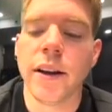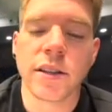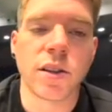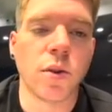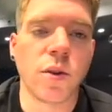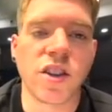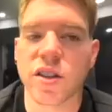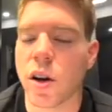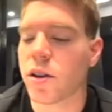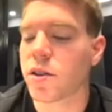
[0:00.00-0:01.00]
So which is
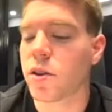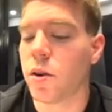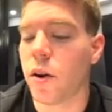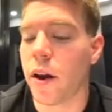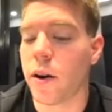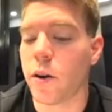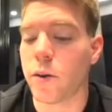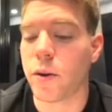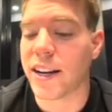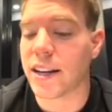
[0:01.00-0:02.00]
also
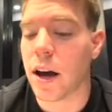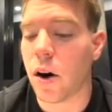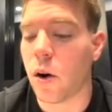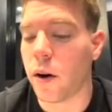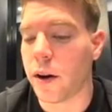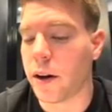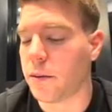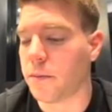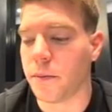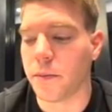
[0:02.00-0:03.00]
right
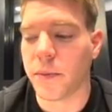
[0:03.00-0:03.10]
now,